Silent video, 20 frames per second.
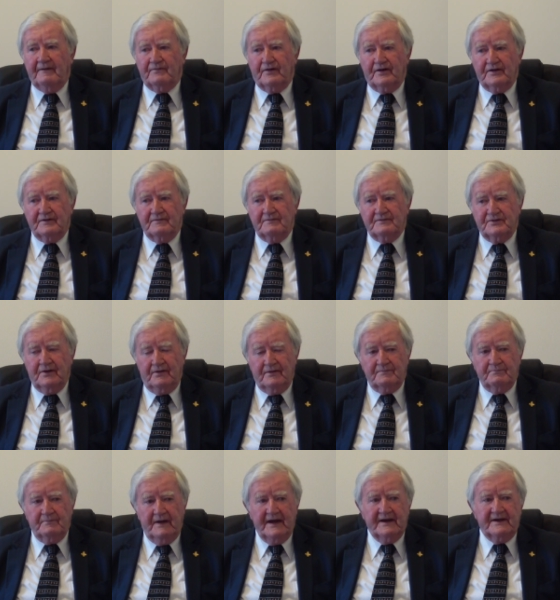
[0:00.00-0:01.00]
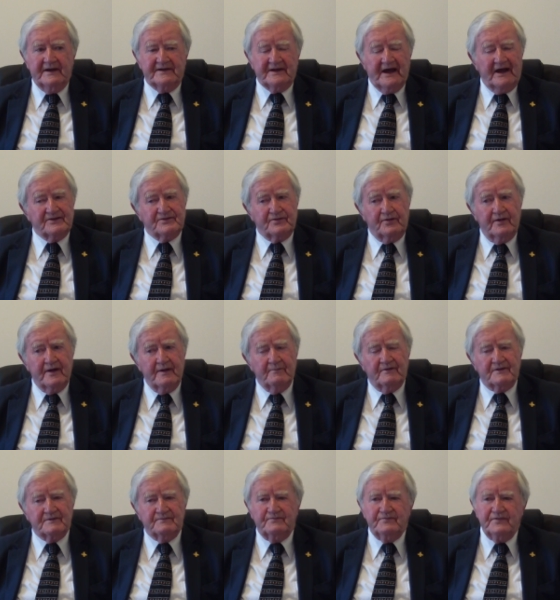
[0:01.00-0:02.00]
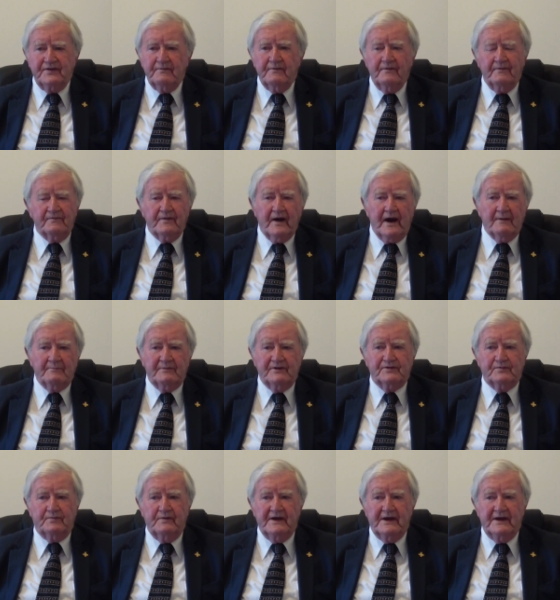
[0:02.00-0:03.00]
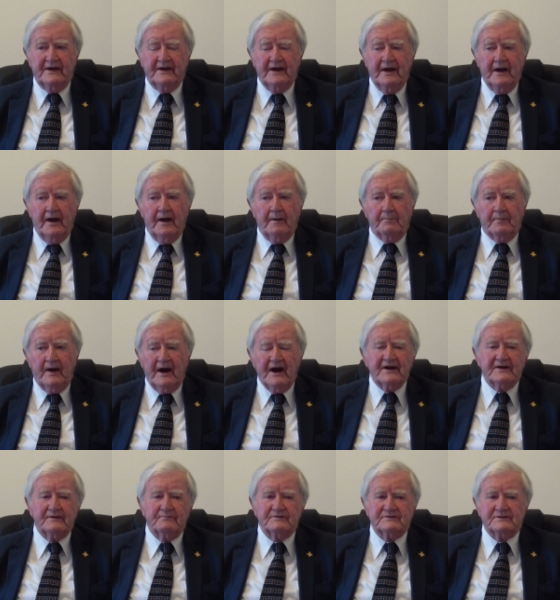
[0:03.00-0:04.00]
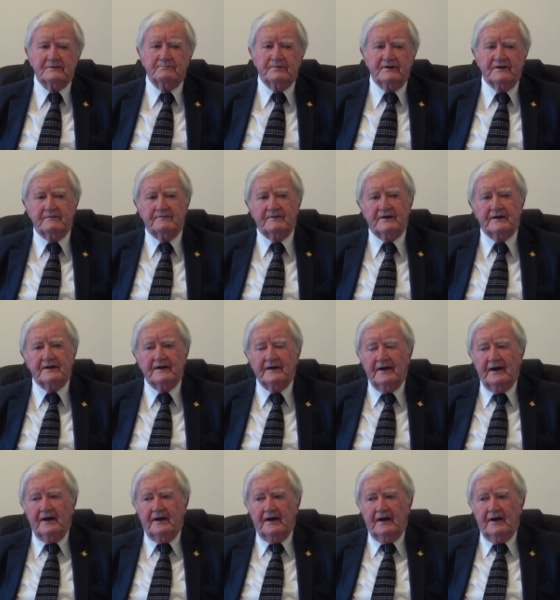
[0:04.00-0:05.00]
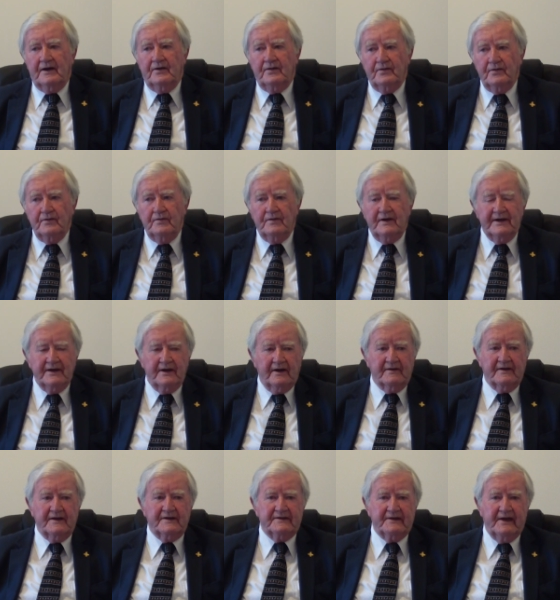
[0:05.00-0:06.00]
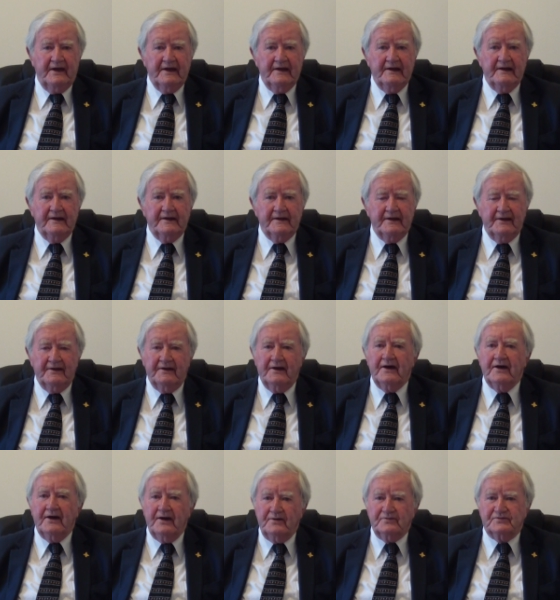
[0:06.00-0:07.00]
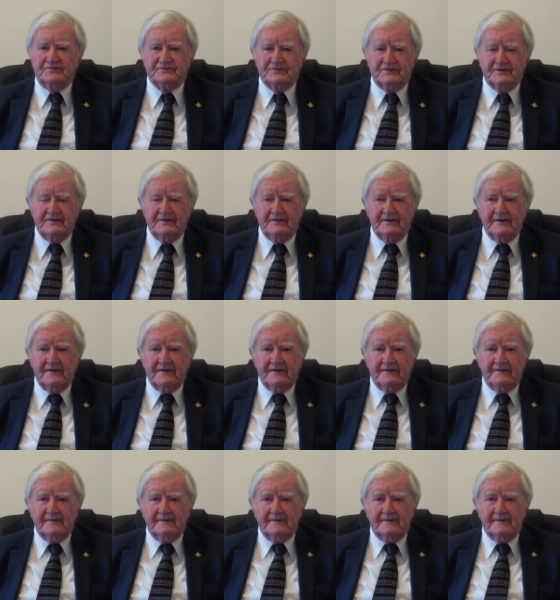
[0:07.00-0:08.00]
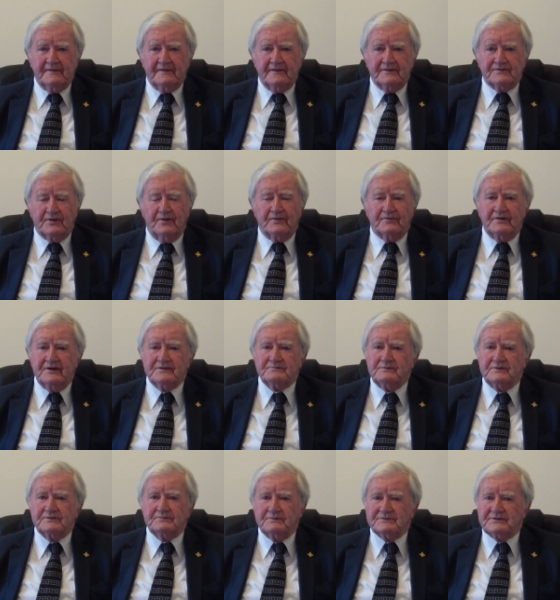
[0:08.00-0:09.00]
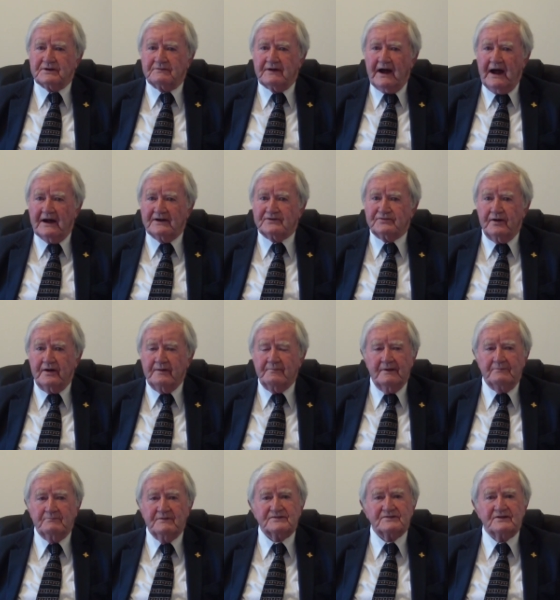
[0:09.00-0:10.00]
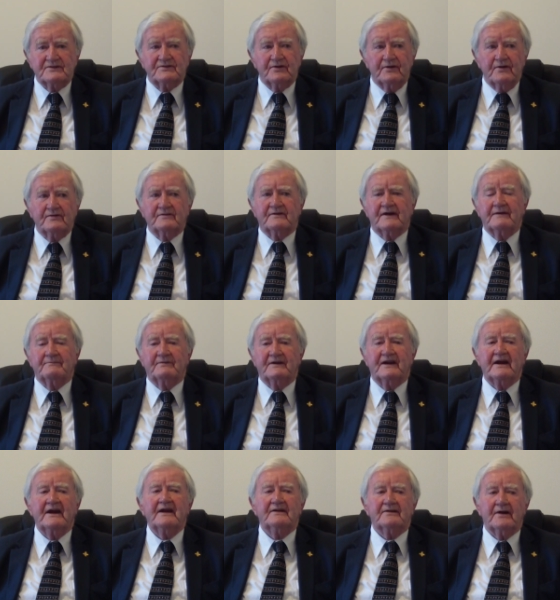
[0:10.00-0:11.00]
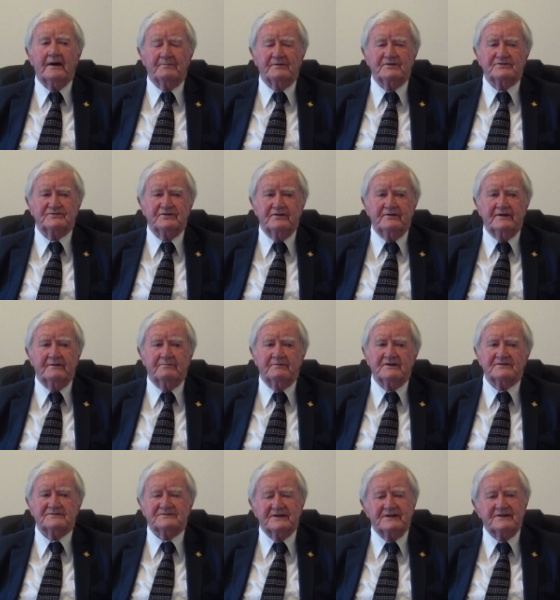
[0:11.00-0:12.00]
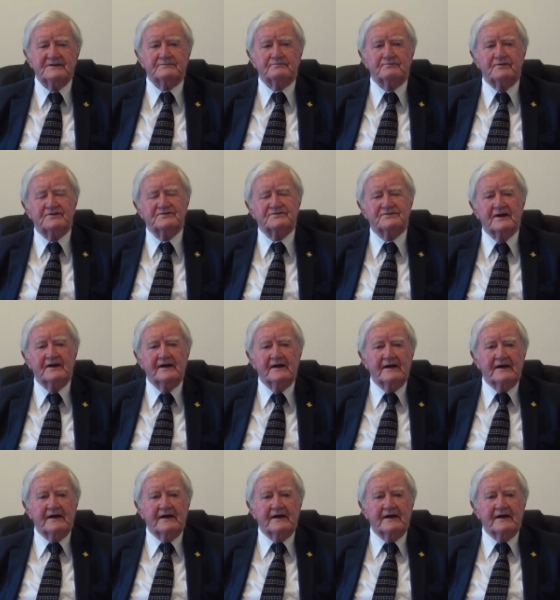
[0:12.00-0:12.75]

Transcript: for young men at that time was few and far between, bar there was a bit of a hoolie or a ceilidh in the house. Okay. So Christmas was a grand time, and mistletoe gave a great opportunity, because these ones,